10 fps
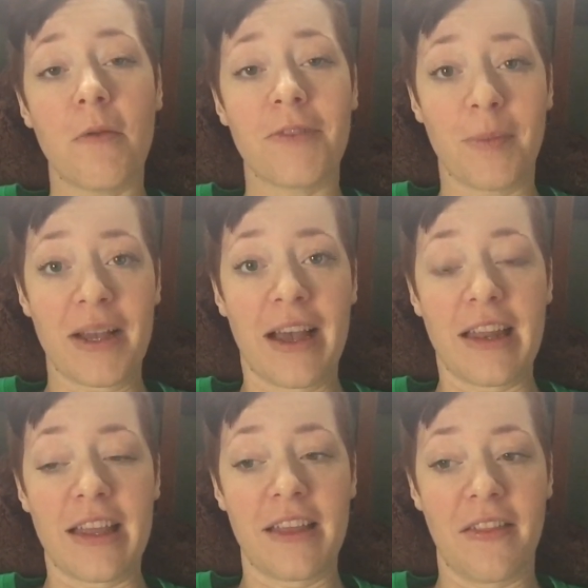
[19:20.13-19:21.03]
From a
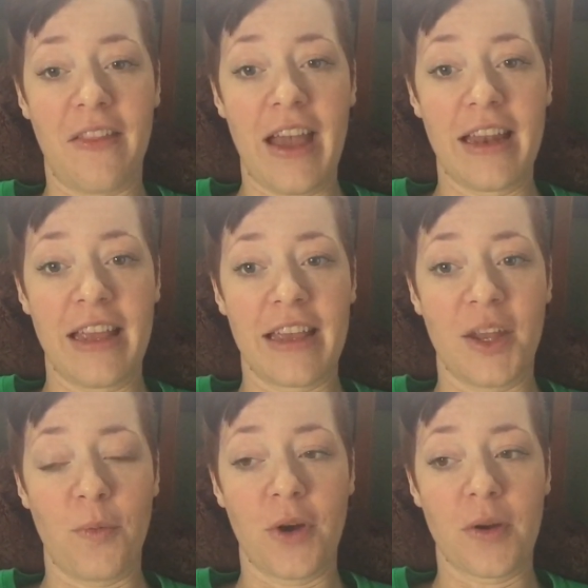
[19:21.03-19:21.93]
cutting, that it
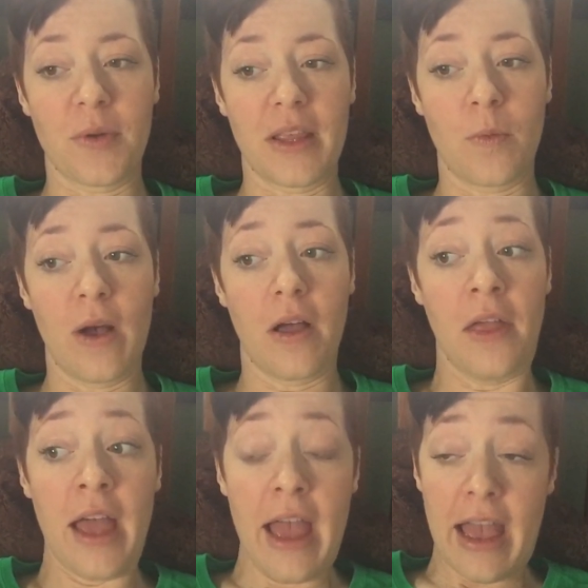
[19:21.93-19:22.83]
can work really well.
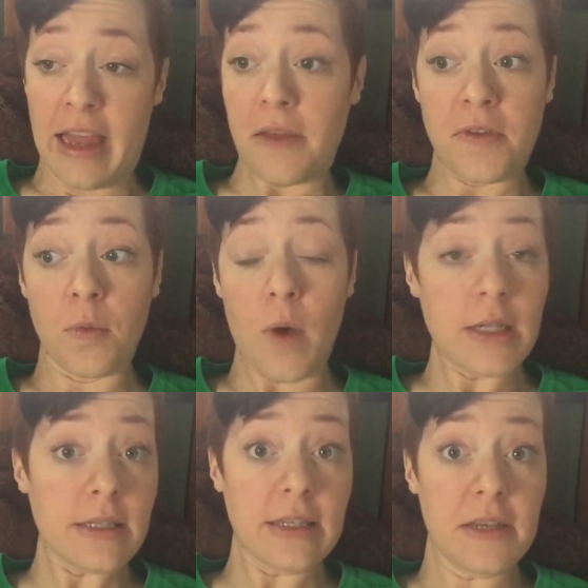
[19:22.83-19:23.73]
And if you
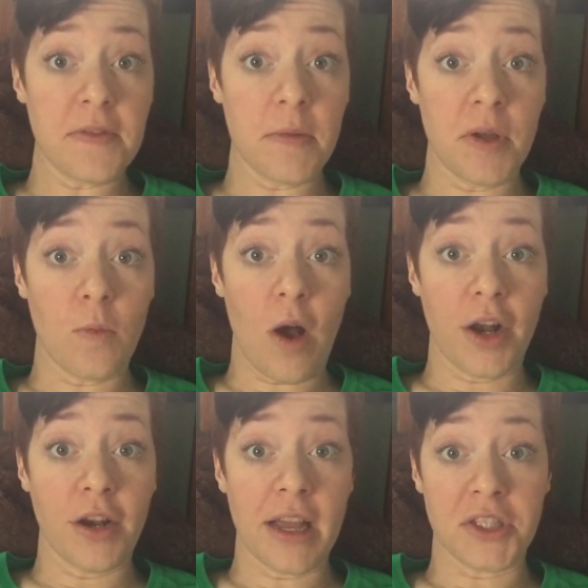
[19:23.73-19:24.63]
want to leave them in
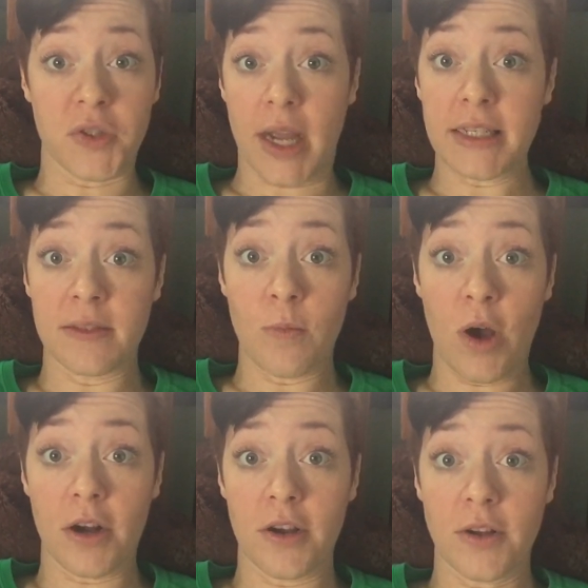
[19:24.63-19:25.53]
water and try some
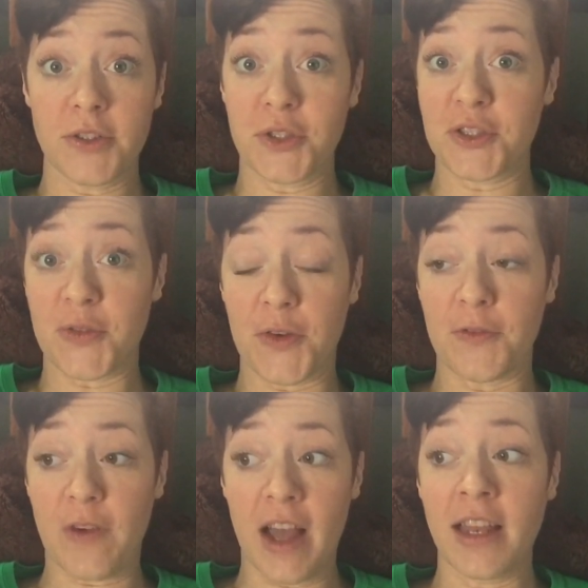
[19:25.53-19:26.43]
water cultures for
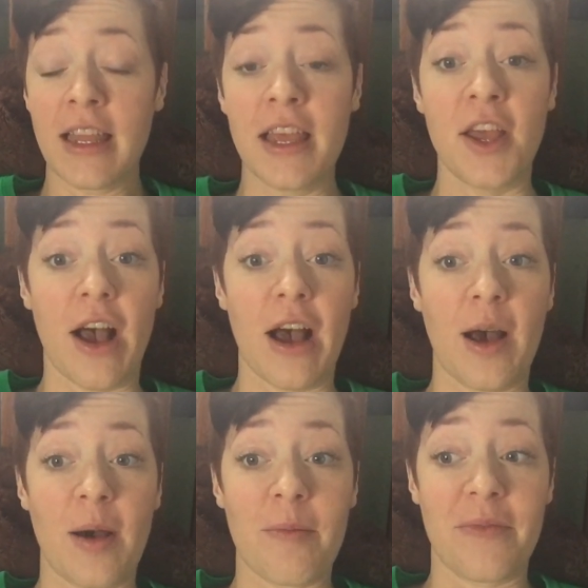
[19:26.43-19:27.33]
fun,
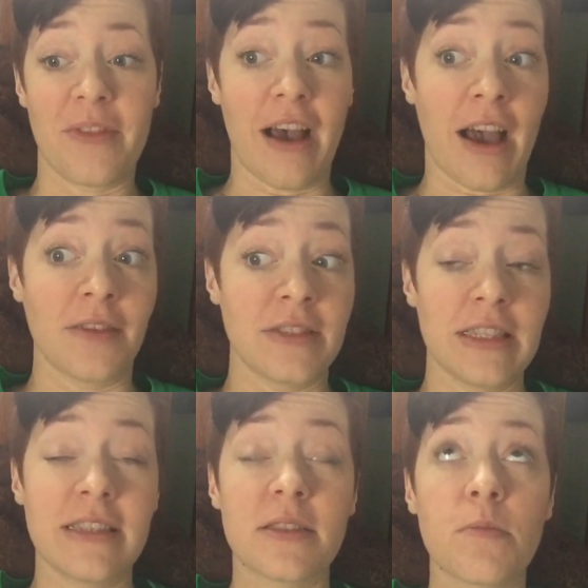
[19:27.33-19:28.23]
I've
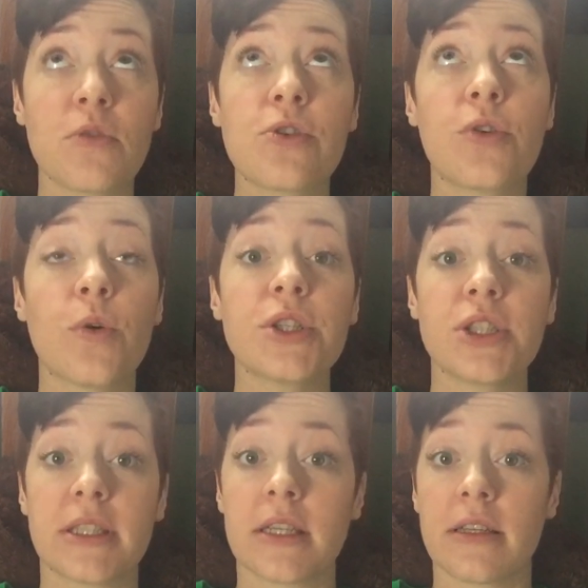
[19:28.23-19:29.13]
seen some
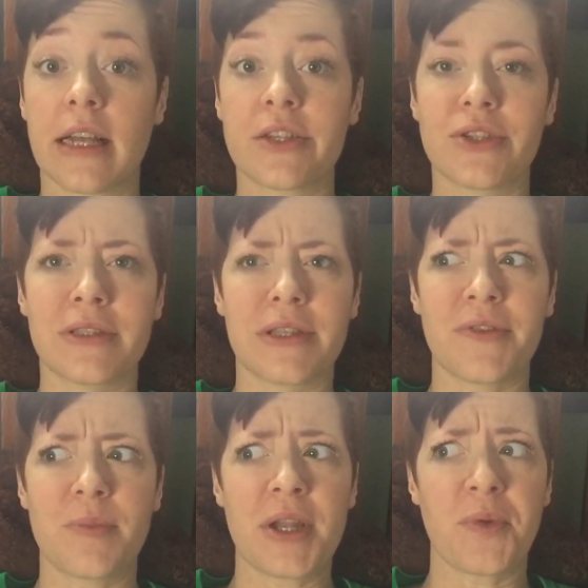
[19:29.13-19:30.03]
gorgeous collections that
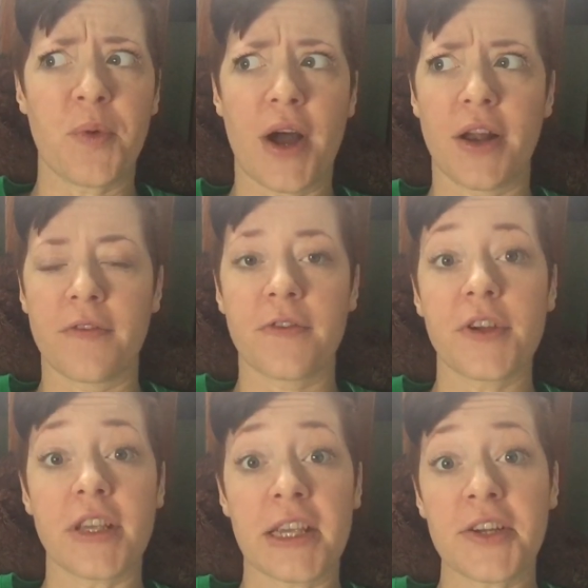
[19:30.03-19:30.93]
have been in water
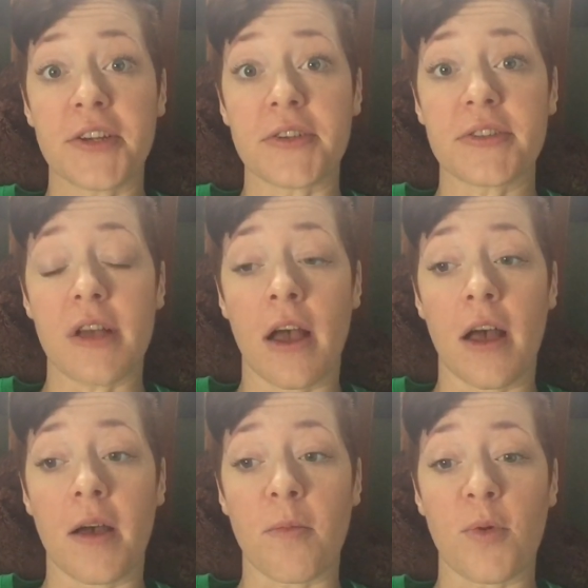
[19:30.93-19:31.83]
for years
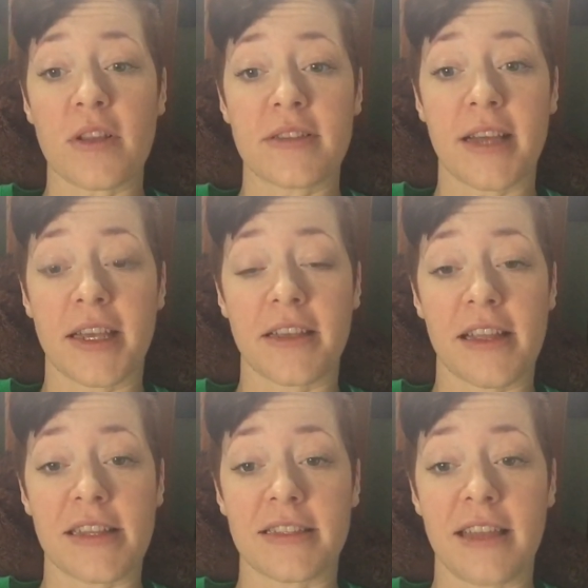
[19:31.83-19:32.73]
with
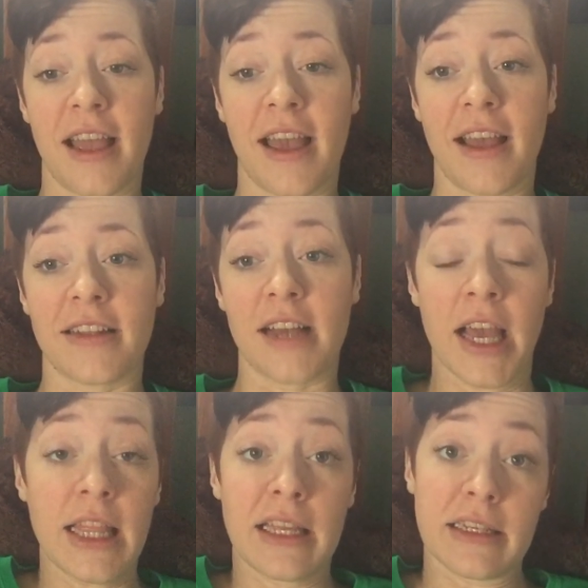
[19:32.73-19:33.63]
succulents, and
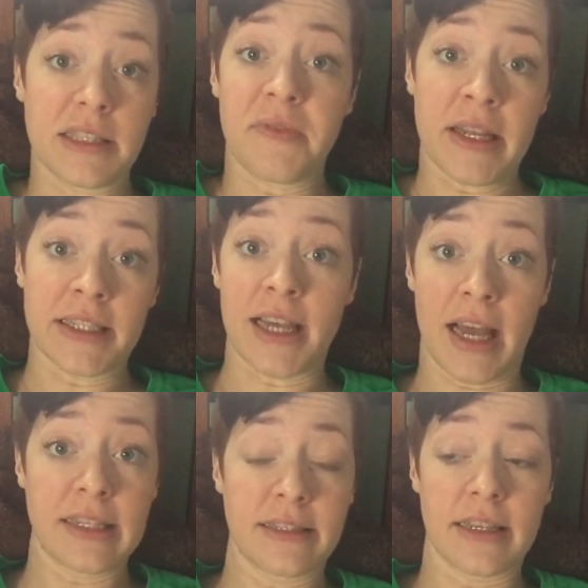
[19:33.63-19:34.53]
I think it's
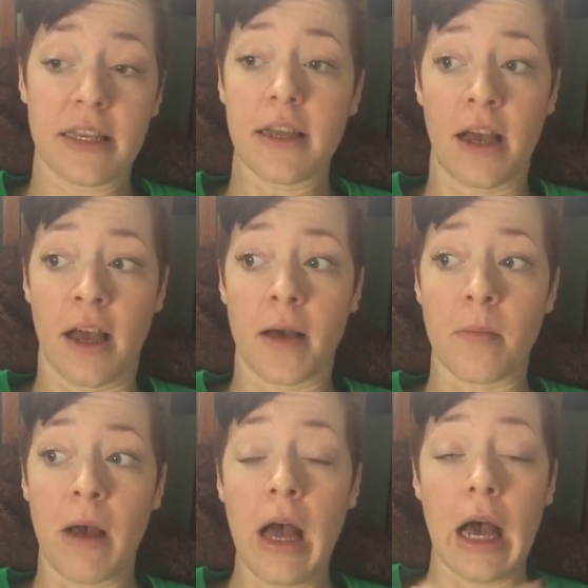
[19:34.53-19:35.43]
fantastic.
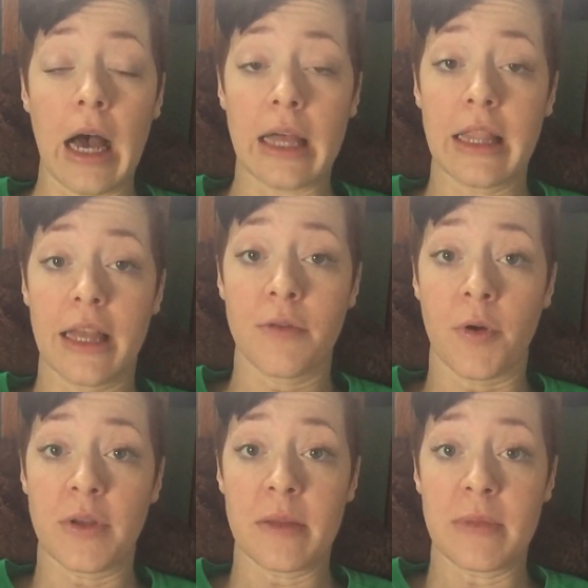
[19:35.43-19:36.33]
I like
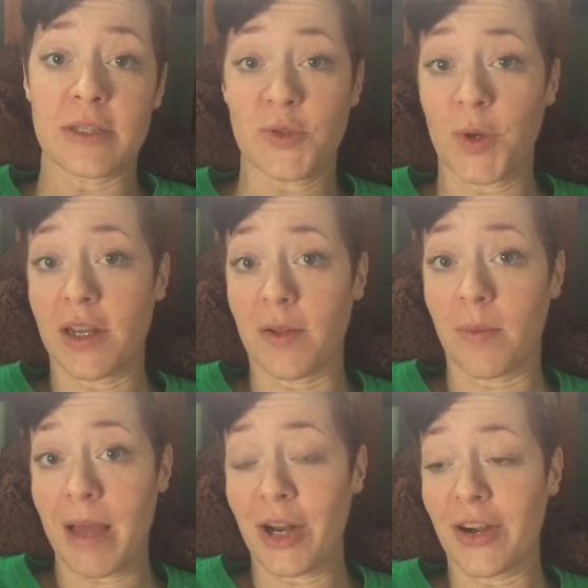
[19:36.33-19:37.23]
growing them in soil
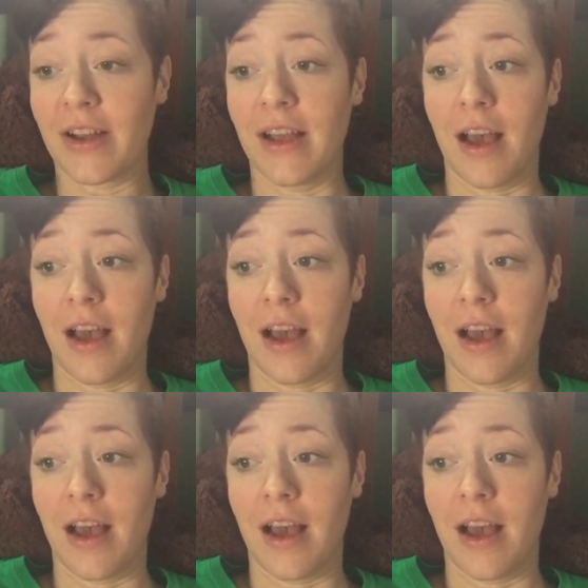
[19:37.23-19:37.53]
better.